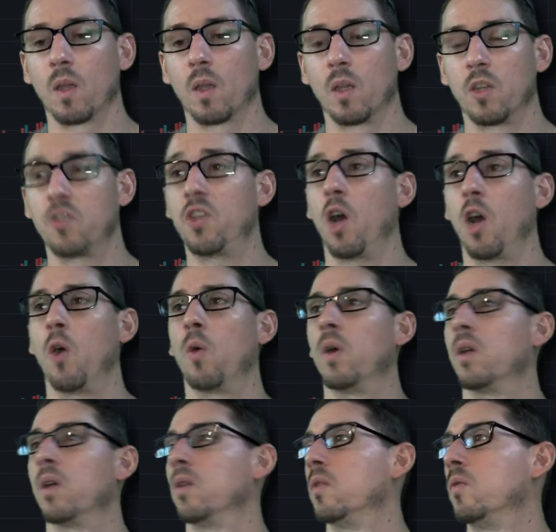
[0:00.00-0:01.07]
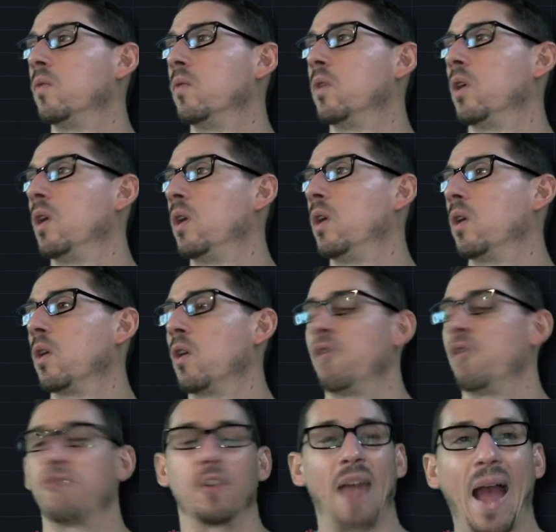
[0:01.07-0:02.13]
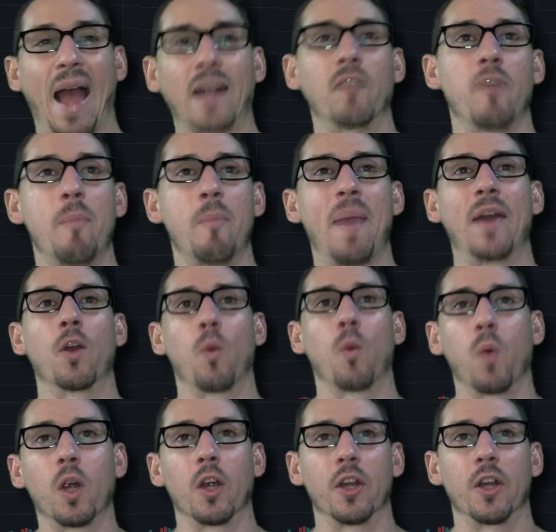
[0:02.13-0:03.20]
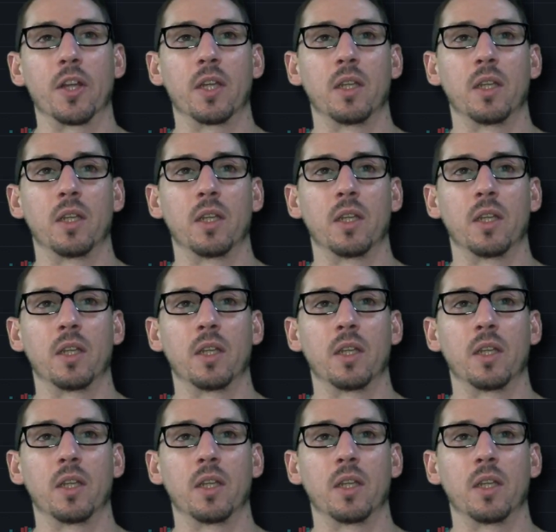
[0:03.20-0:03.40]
So, for lack of a better word,